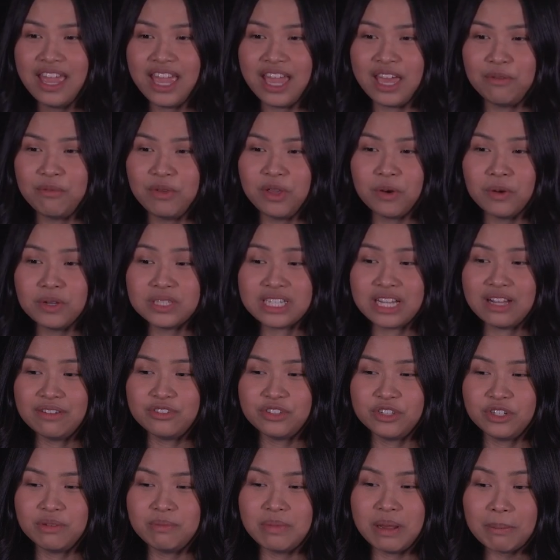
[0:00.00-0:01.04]
and we always
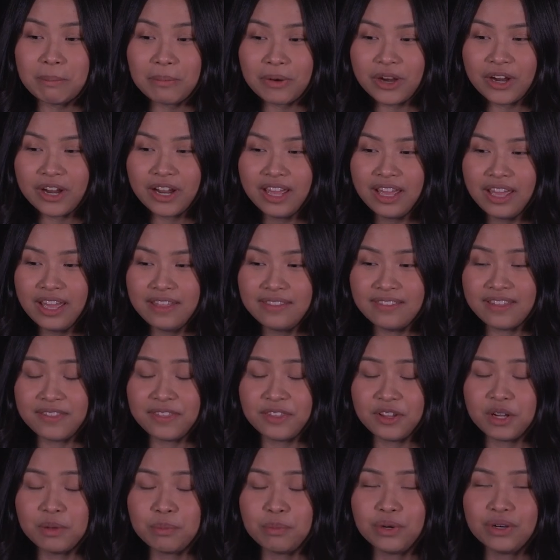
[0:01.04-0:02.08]
have to remember
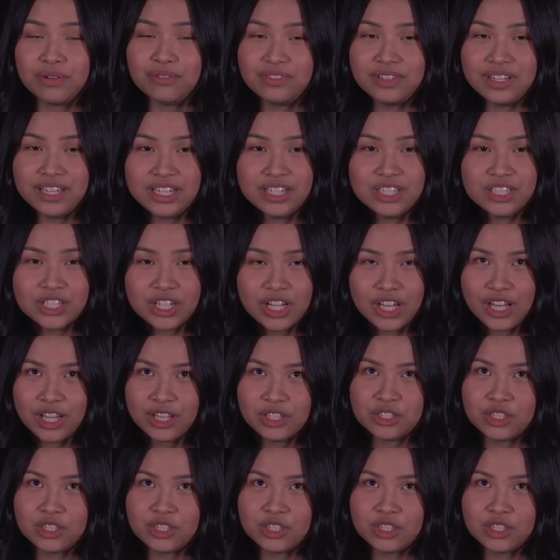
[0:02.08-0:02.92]
that they're a privilege.